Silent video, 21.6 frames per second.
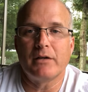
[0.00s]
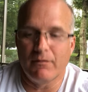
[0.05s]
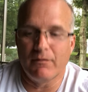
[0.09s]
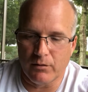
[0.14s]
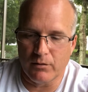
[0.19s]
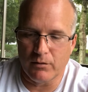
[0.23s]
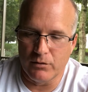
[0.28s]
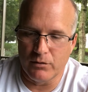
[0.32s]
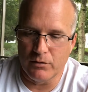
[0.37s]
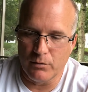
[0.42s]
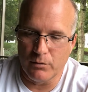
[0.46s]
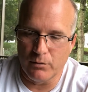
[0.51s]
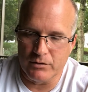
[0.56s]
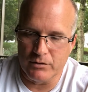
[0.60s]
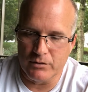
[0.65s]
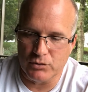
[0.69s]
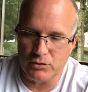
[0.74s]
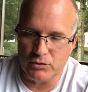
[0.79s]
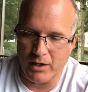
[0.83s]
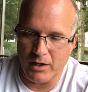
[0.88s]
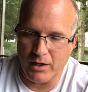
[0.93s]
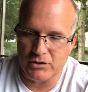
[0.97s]
Give her new
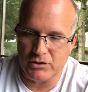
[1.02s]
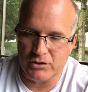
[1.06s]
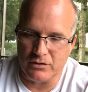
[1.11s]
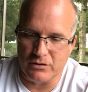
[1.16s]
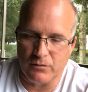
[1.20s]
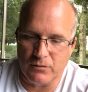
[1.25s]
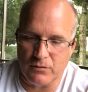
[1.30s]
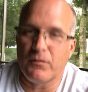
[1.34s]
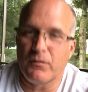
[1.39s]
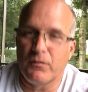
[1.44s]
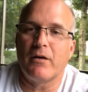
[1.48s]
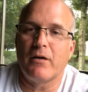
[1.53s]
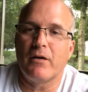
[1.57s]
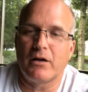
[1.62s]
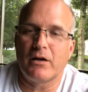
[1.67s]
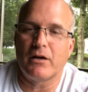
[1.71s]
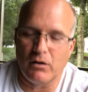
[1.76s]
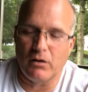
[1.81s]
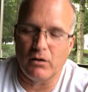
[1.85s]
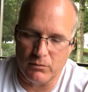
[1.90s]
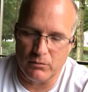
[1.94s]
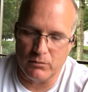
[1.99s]
instructions. So, very
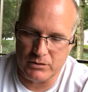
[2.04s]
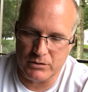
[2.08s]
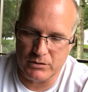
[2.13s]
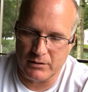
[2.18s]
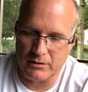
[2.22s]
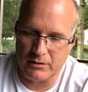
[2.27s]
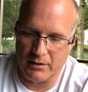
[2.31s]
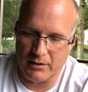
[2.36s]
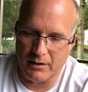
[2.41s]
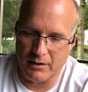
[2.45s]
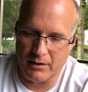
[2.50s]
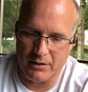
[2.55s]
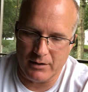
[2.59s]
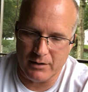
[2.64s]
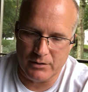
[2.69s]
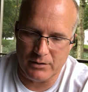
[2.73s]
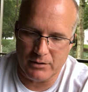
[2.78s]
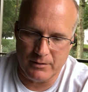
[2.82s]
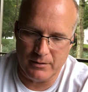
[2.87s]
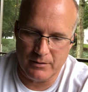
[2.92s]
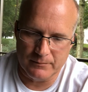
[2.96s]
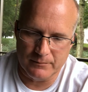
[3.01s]
close uh,
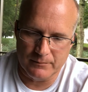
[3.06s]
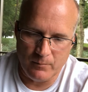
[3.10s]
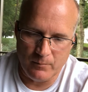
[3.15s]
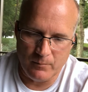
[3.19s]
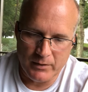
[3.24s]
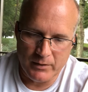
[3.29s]
connection there.